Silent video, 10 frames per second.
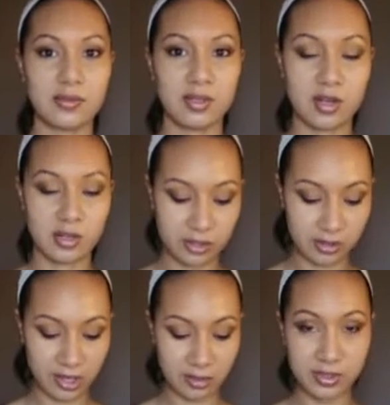for
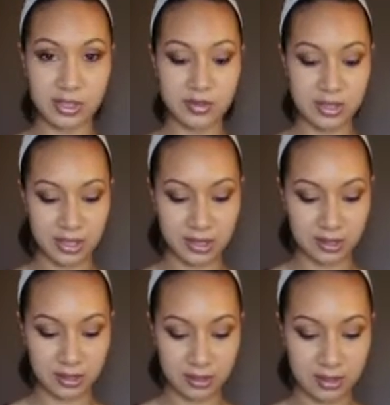contouring, I was
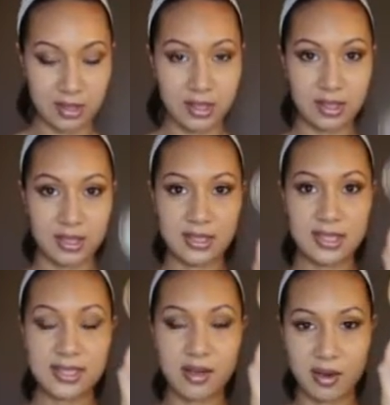using, this
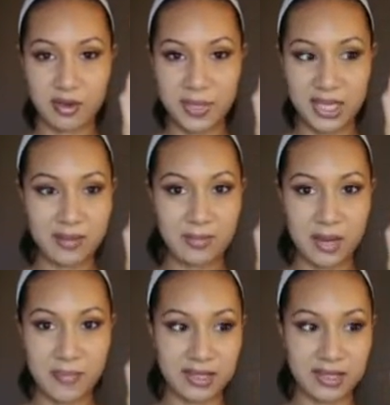is Harmony by